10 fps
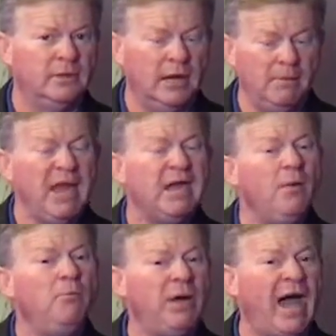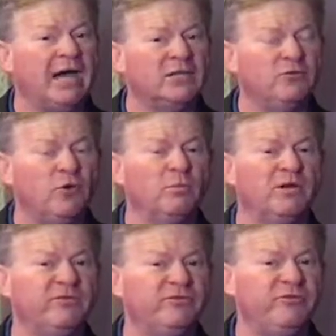And it may come back in the form
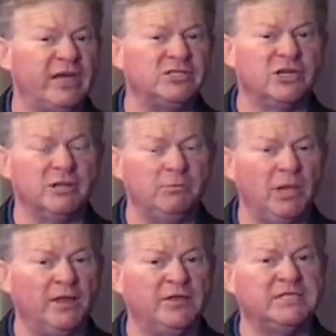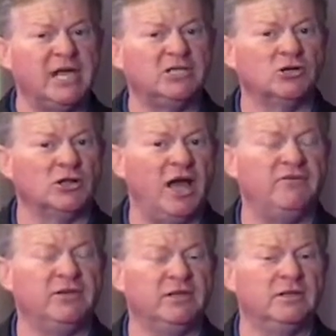of an infection in the blood that takes your
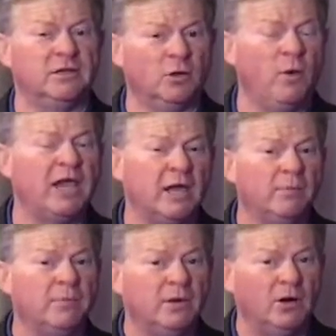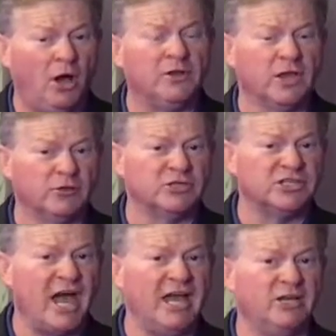life and you wake up on the other
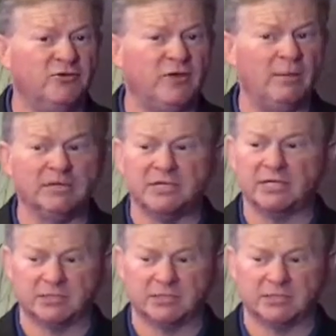side and your family's like,